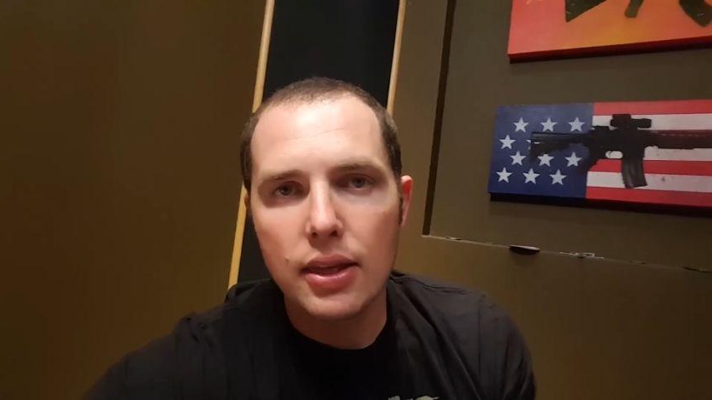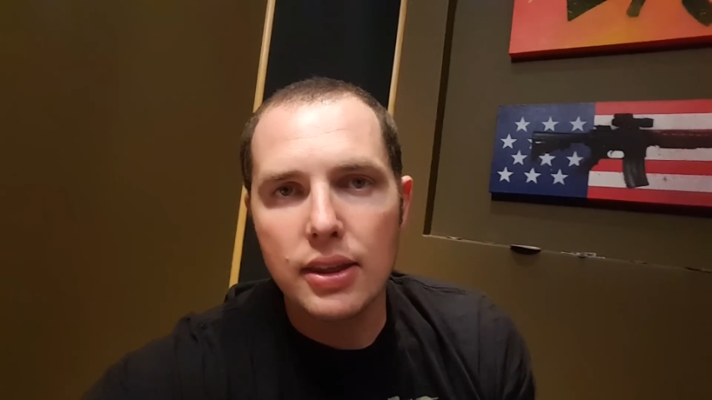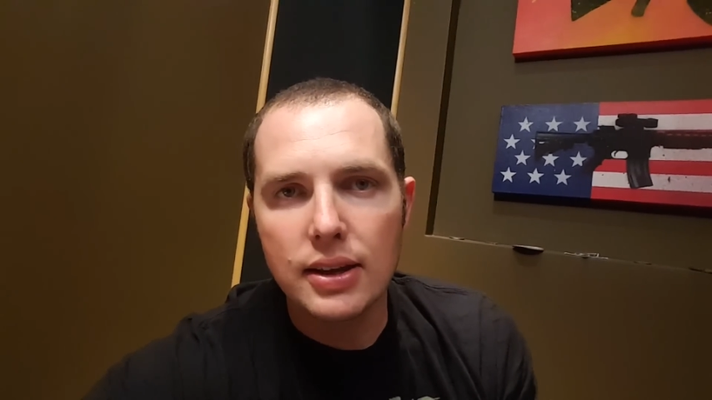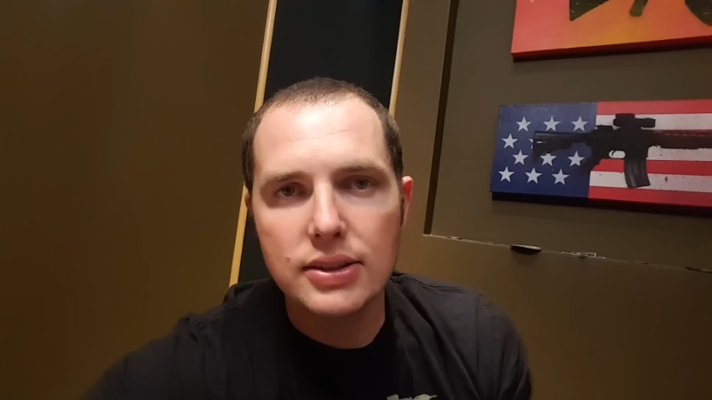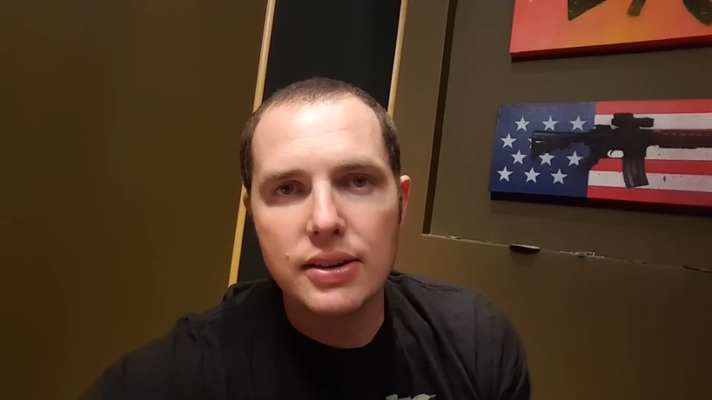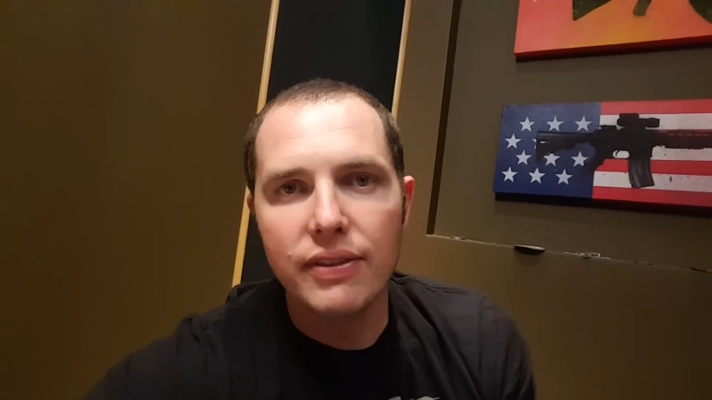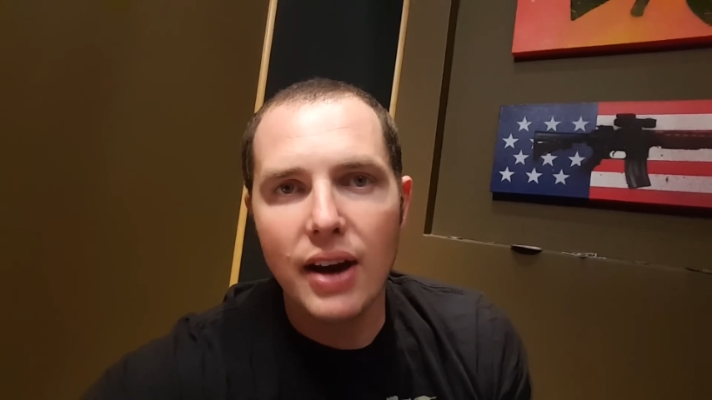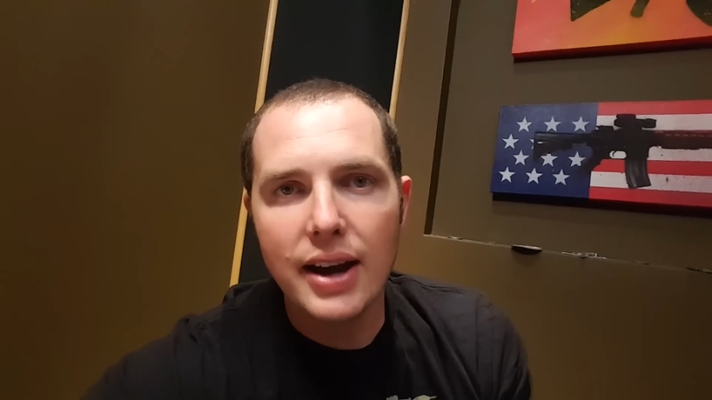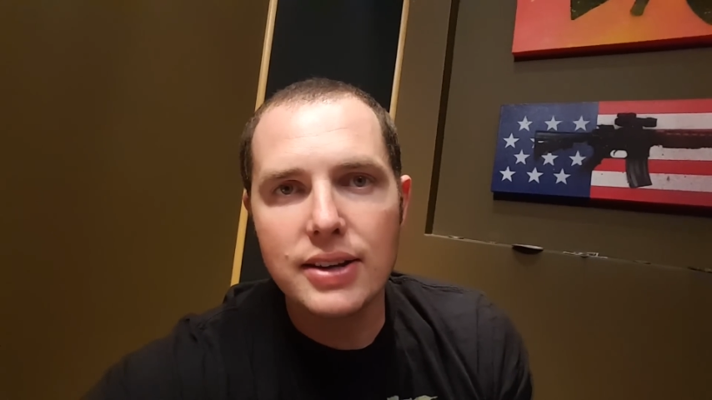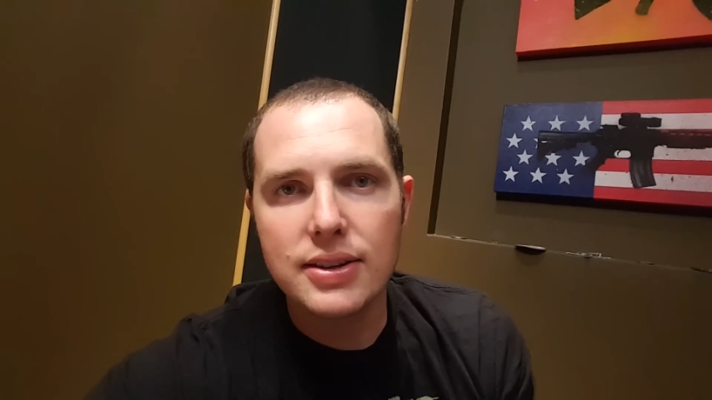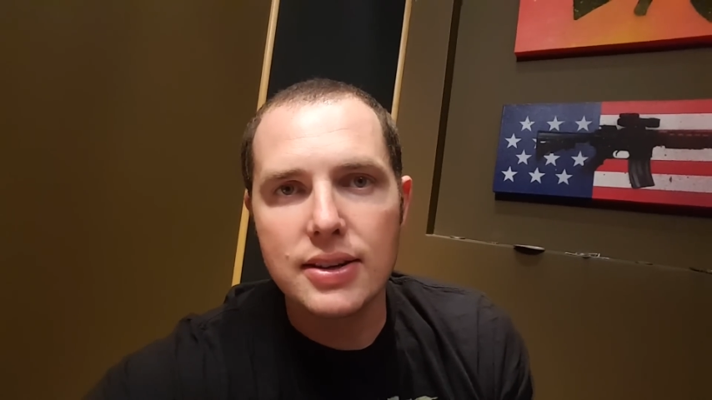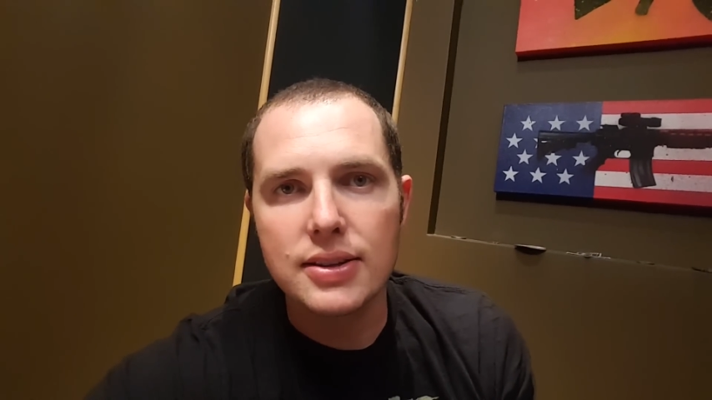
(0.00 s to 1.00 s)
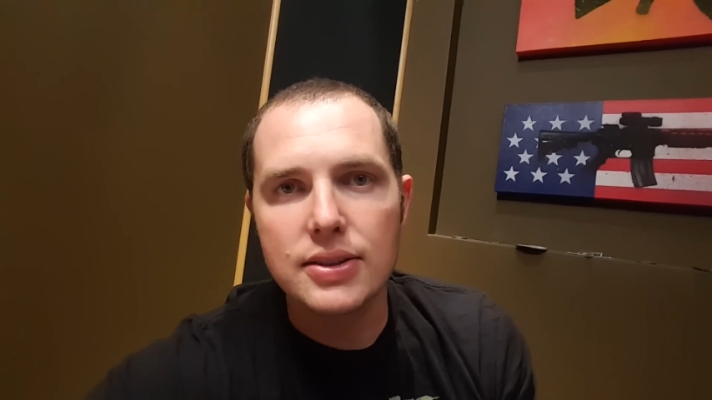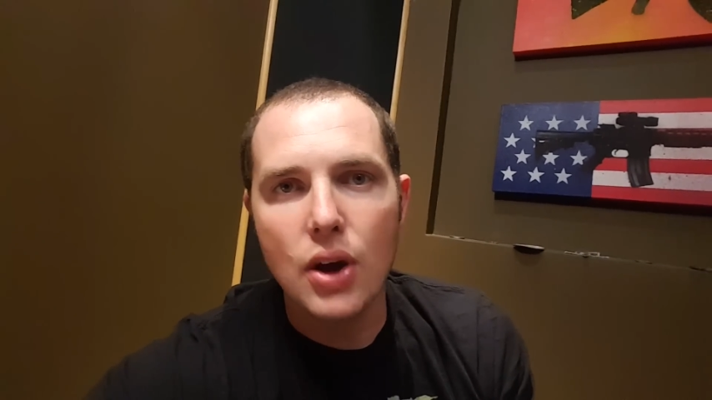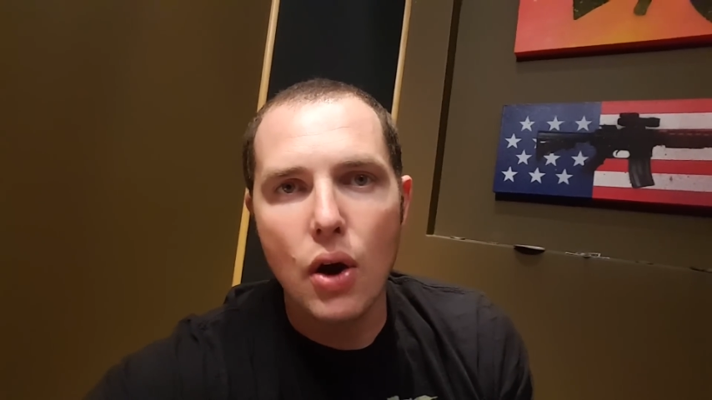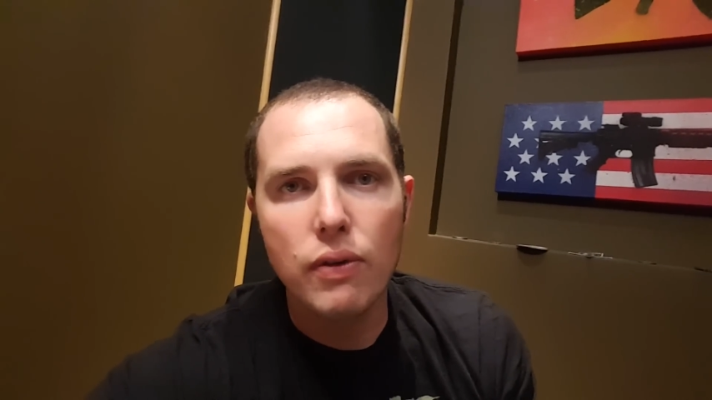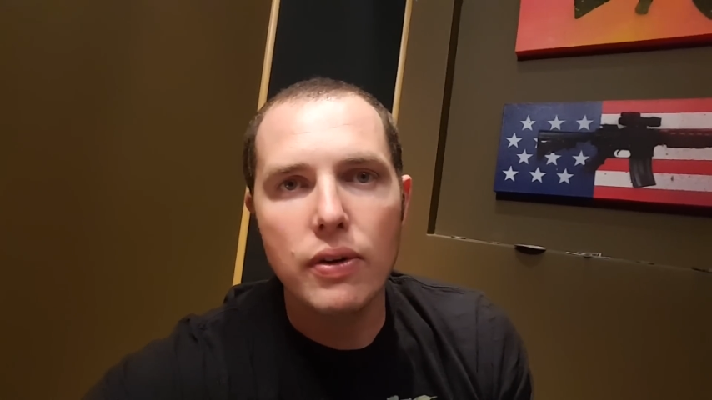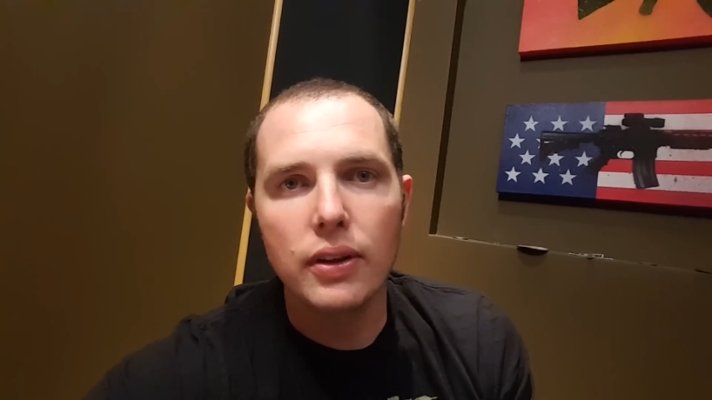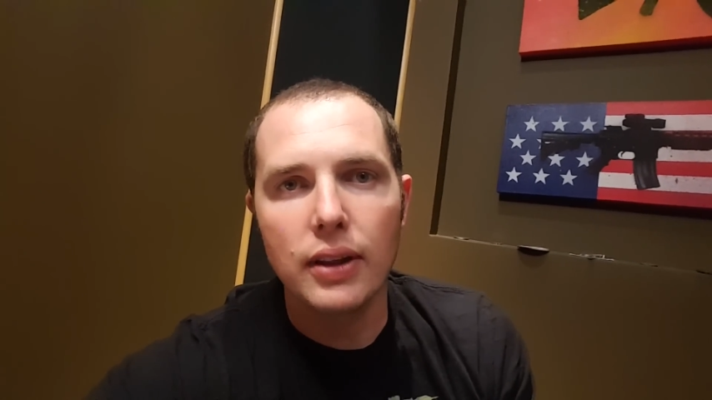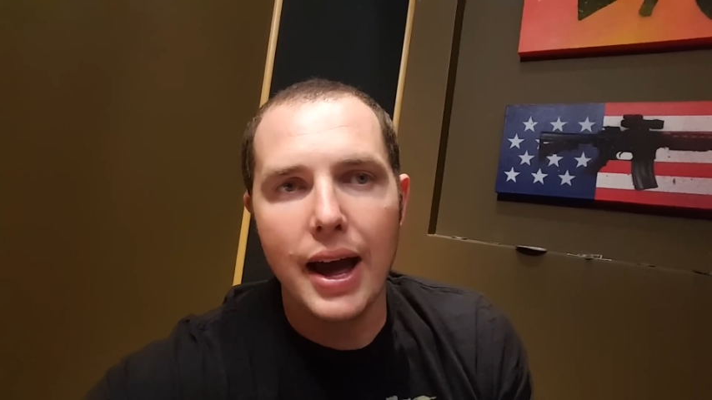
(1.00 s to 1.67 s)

these devices over the